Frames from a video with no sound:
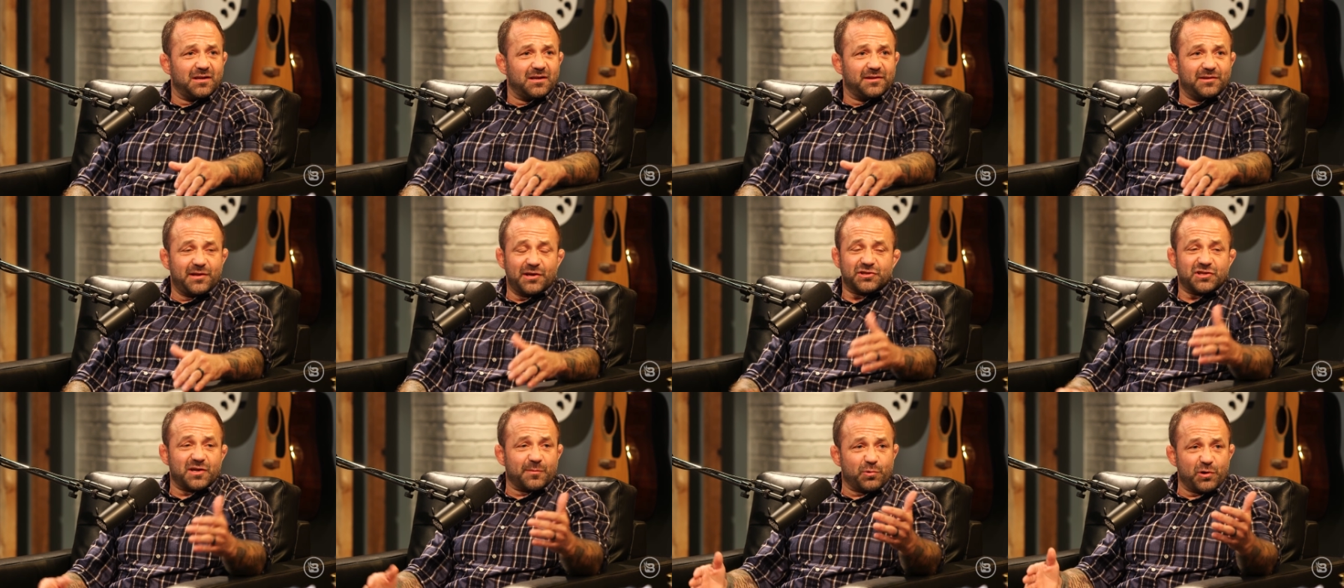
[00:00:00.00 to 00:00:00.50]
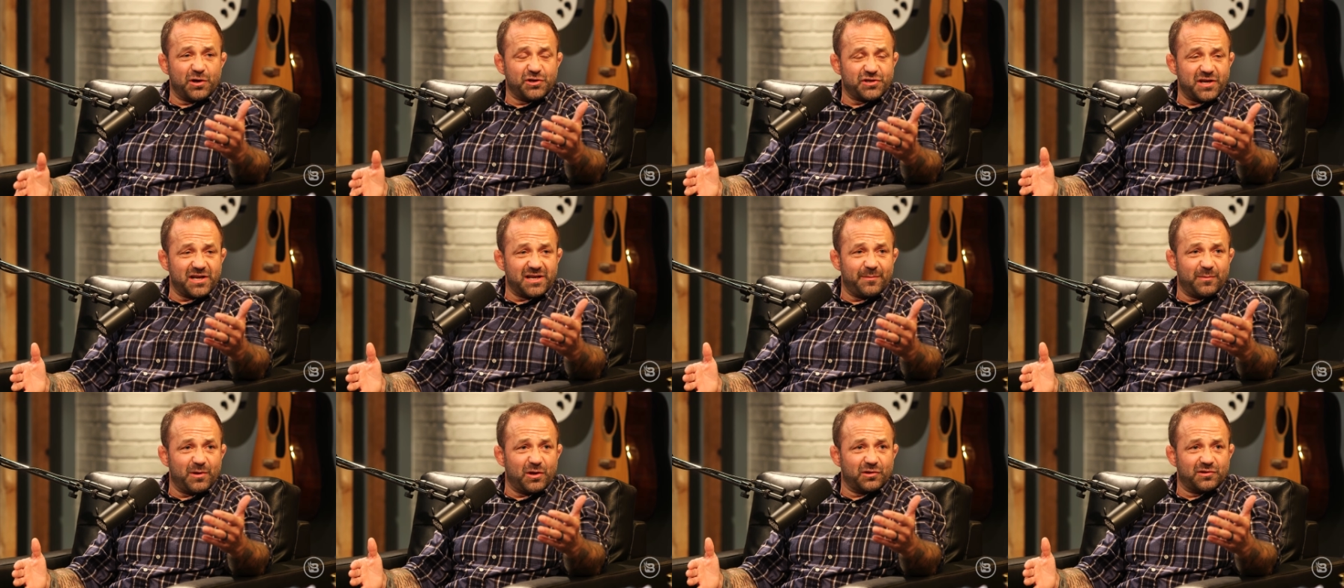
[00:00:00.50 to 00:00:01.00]
doesn't
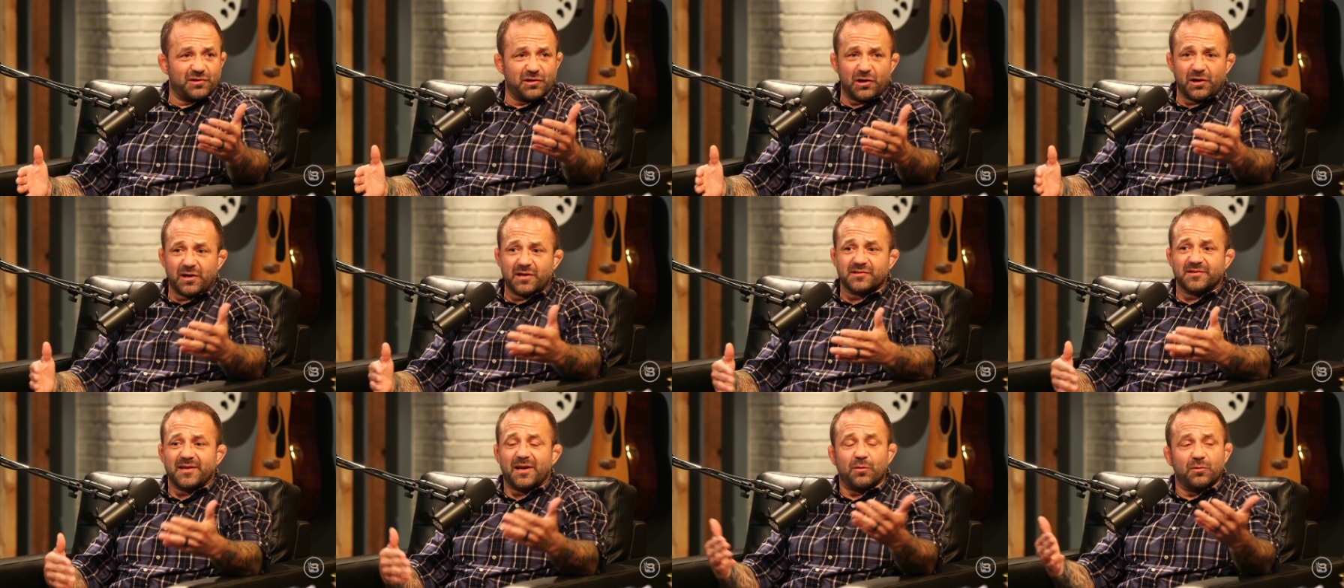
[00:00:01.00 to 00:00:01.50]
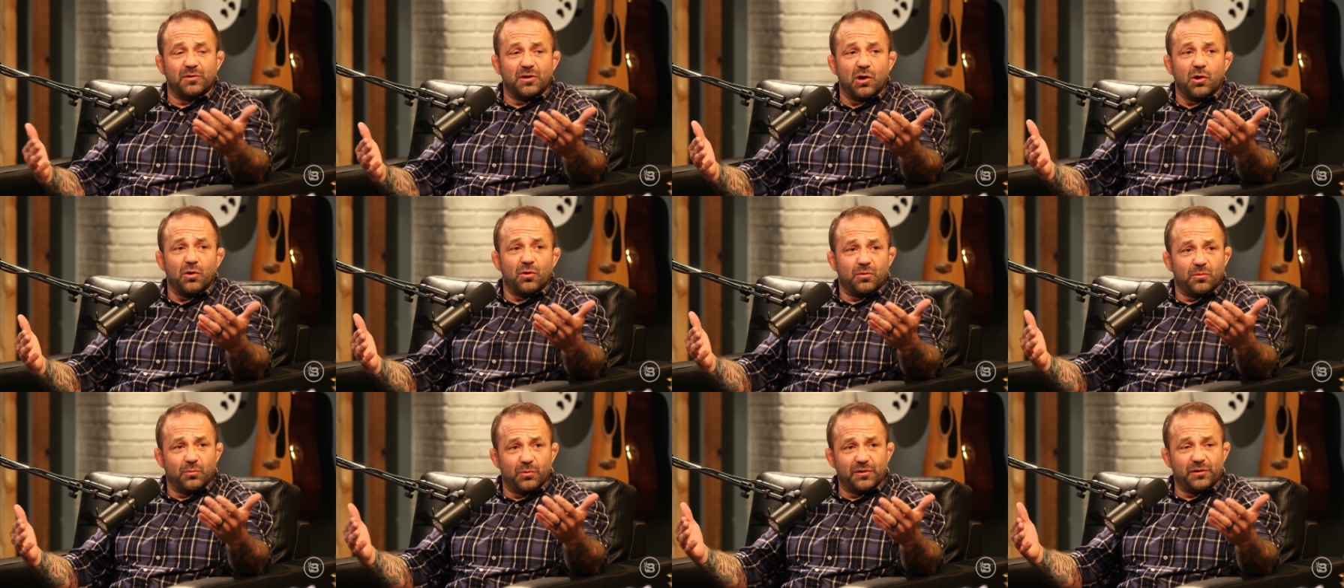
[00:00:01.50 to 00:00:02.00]
appreciate the military because they don't
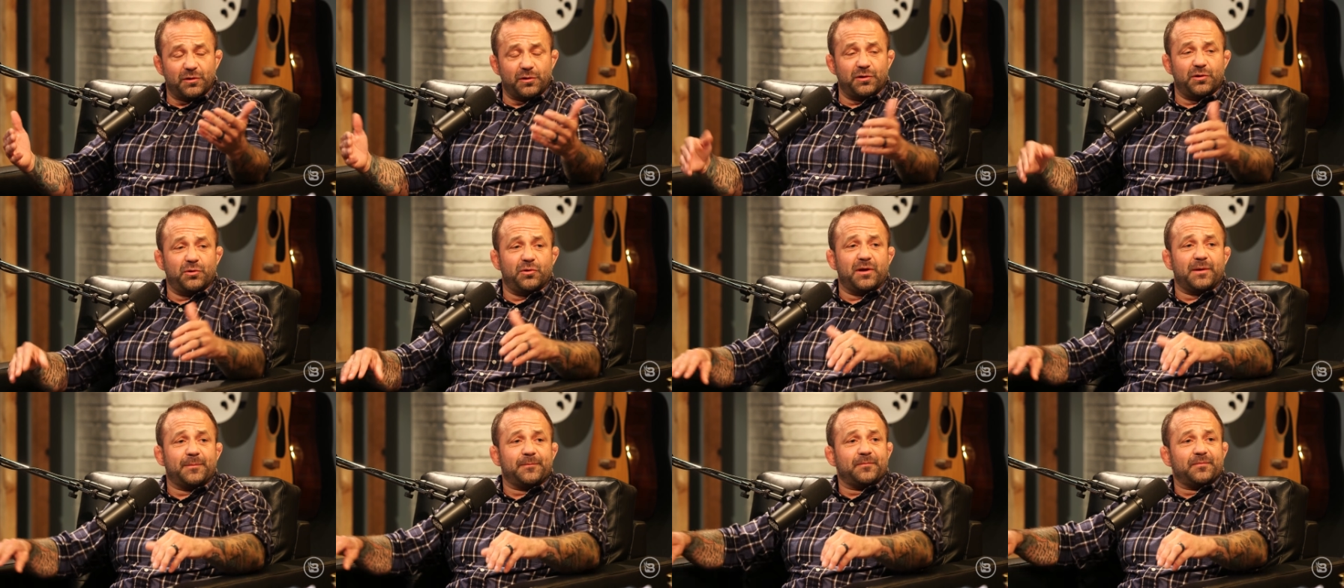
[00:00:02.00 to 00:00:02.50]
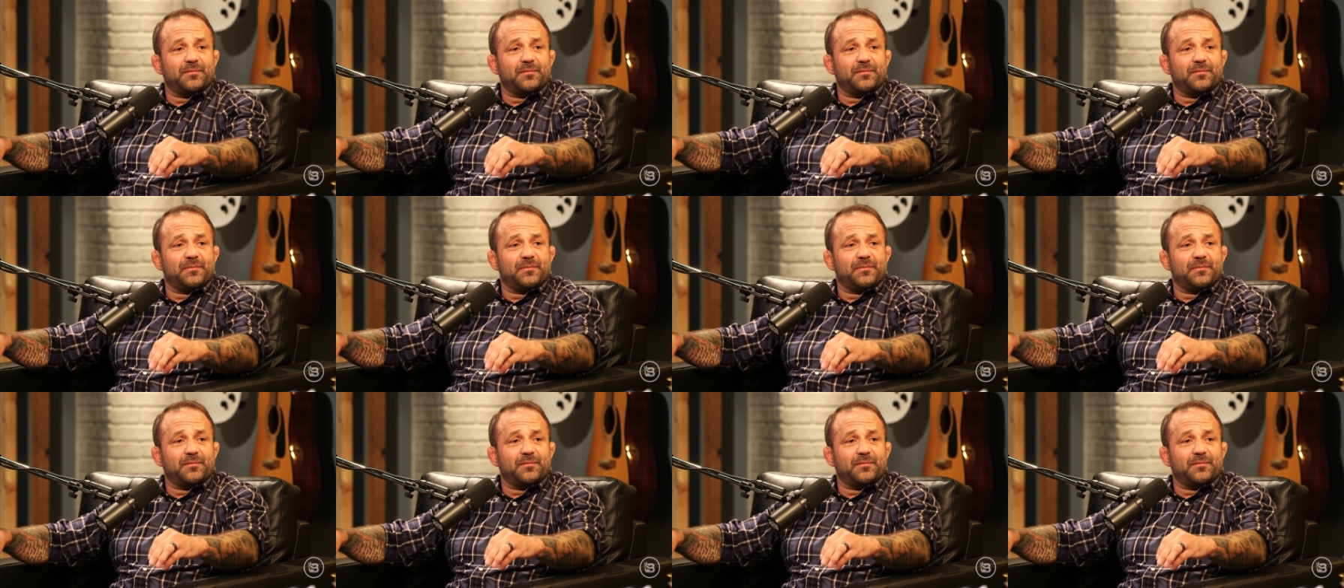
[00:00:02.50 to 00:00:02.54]
know what they're doing.